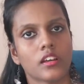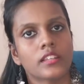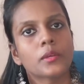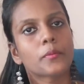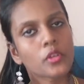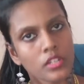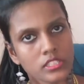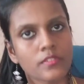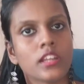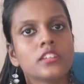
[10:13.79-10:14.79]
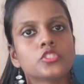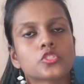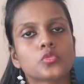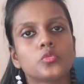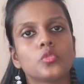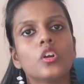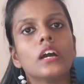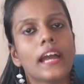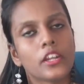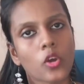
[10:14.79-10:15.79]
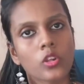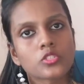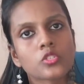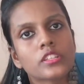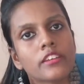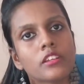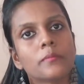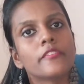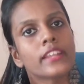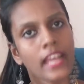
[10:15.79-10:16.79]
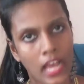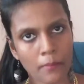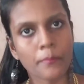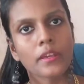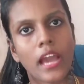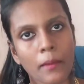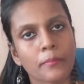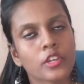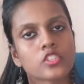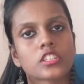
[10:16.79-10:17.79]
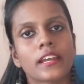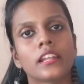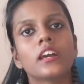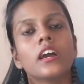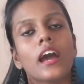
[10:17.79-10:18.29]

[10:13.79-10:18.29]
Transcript: and they progress well in school, and also they will be very happier child,